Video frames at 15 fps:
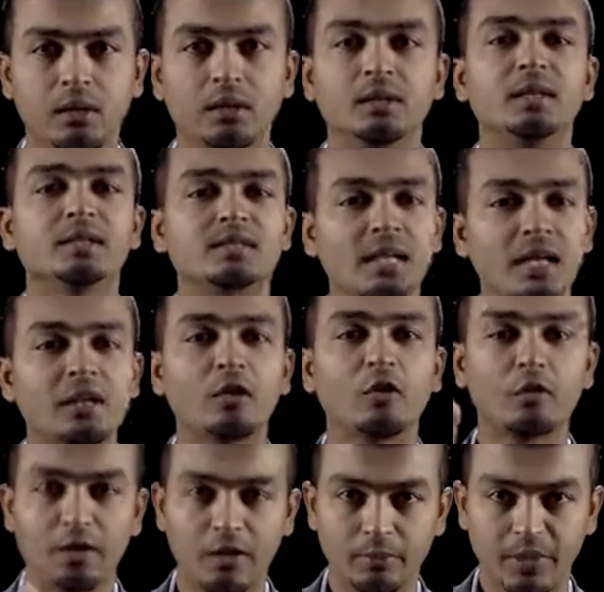the set
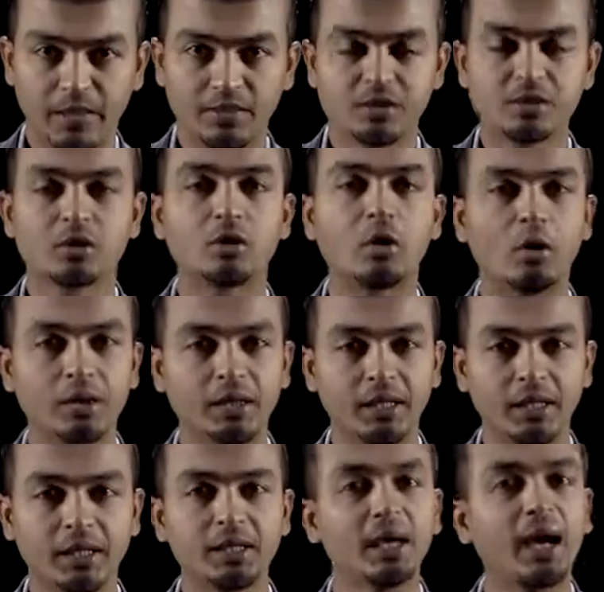of elements
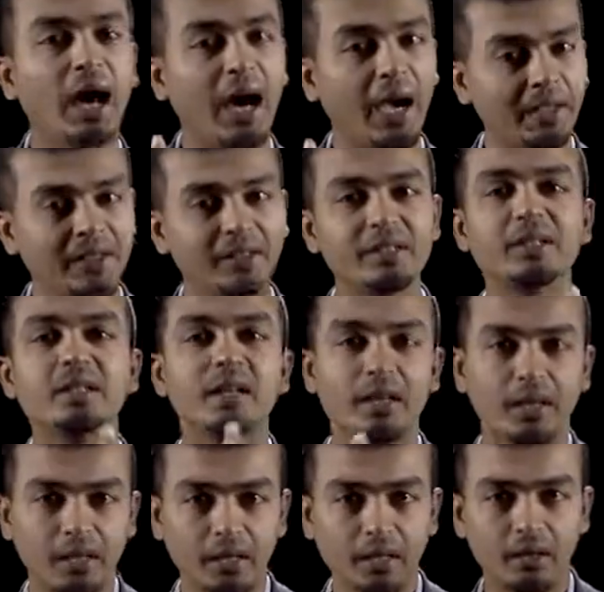contained either in
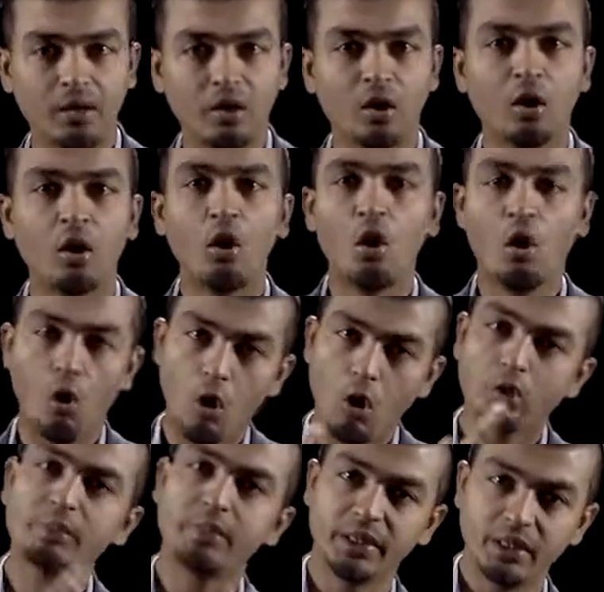A
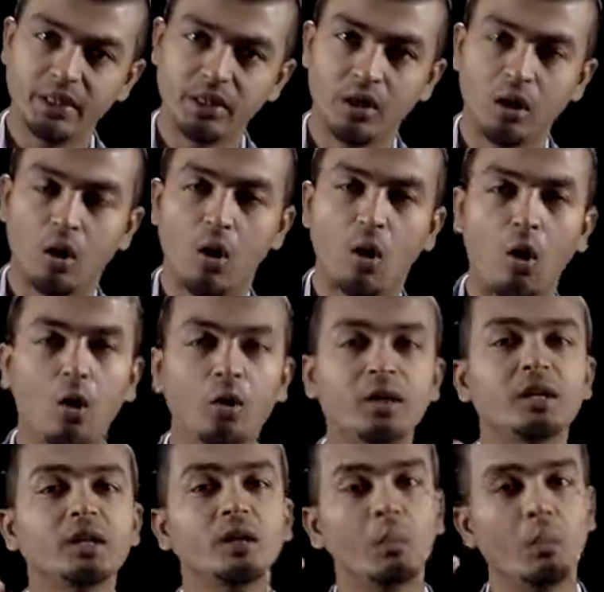or B or
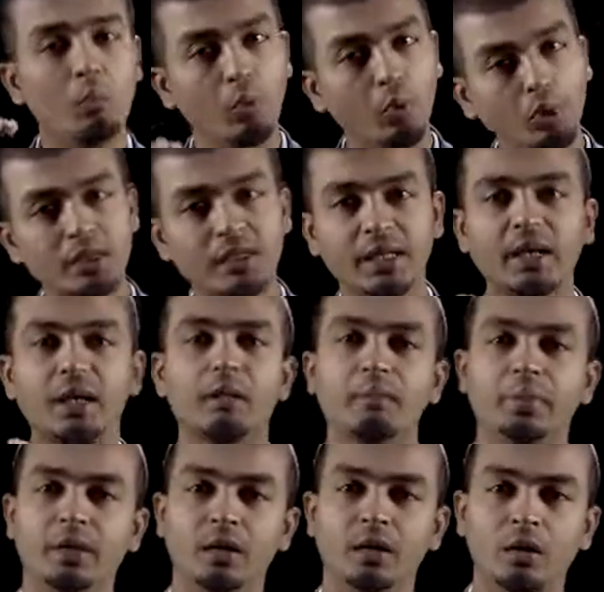in both A and
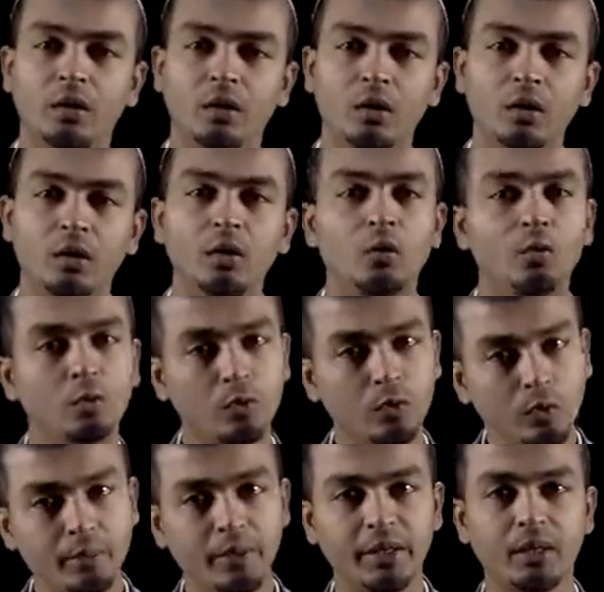B
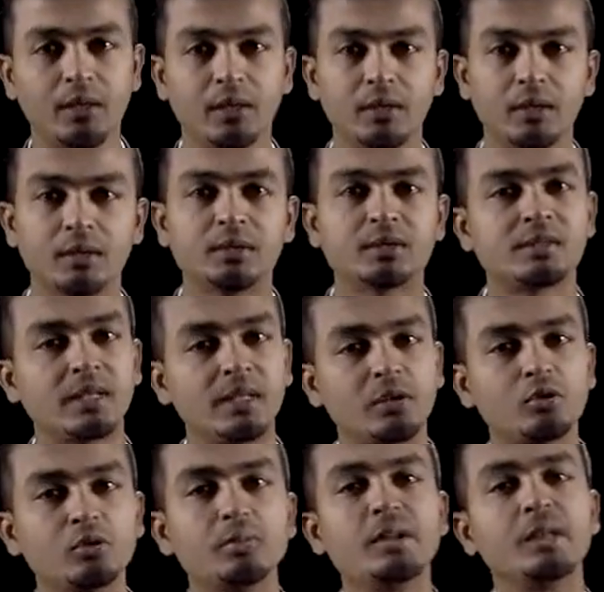will be said
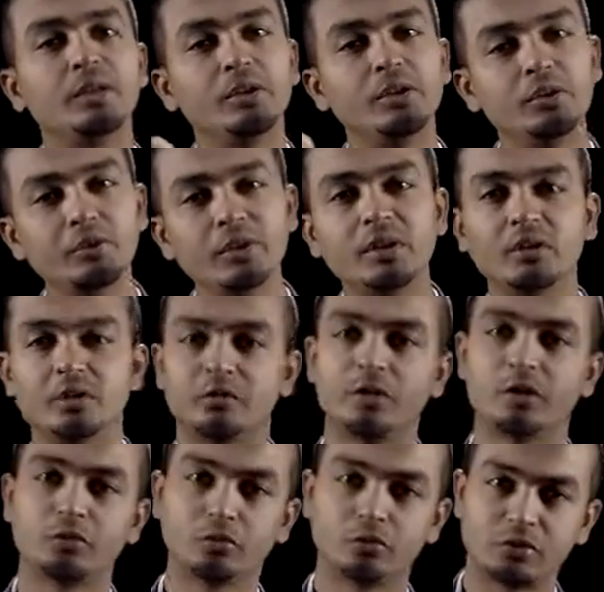to be the union of the
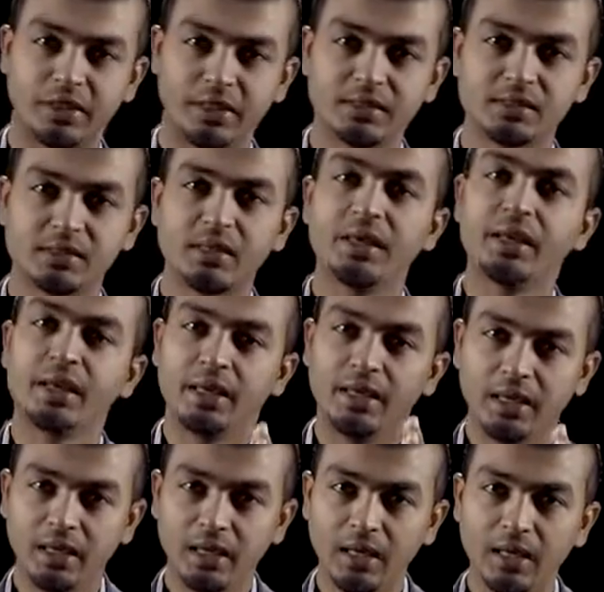two sets
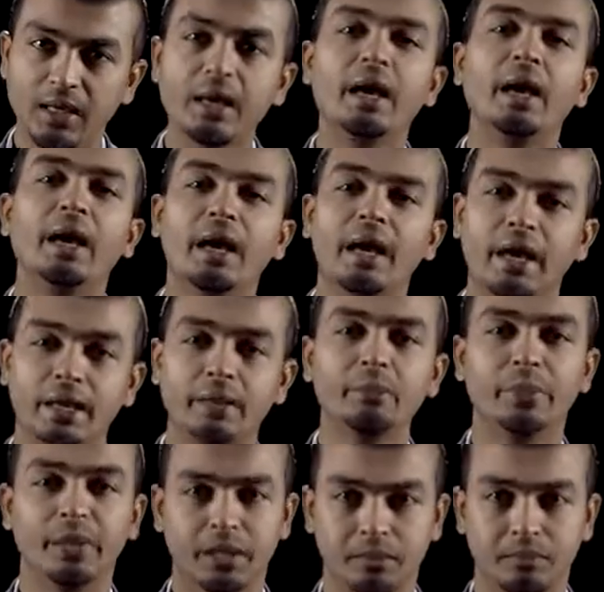A and
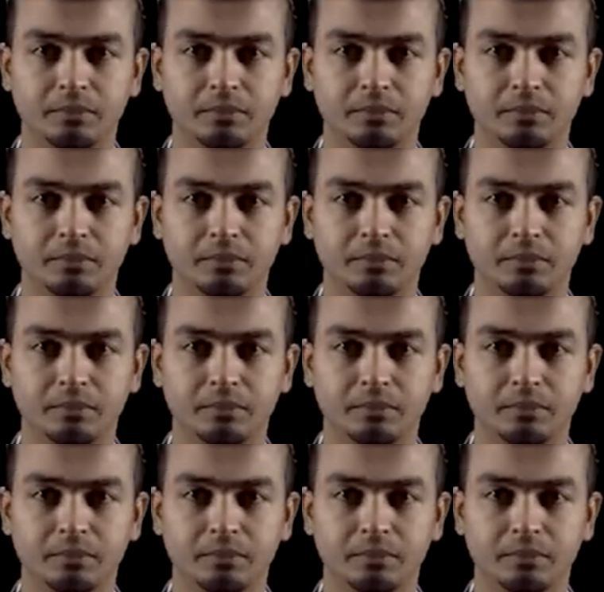B.